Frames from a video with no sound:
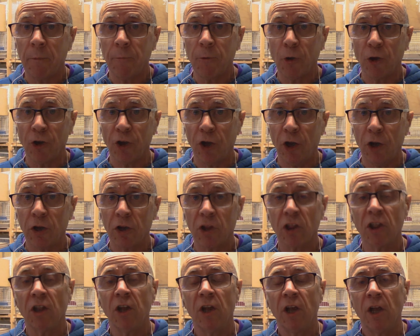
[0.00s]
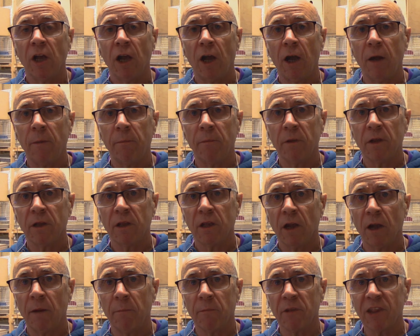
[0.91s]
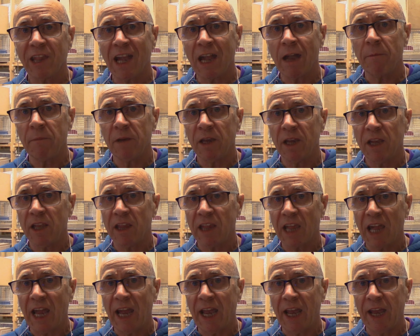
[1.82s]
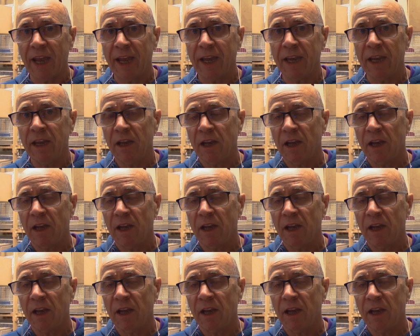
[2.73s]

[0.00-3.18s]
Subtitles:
Products. Sam is a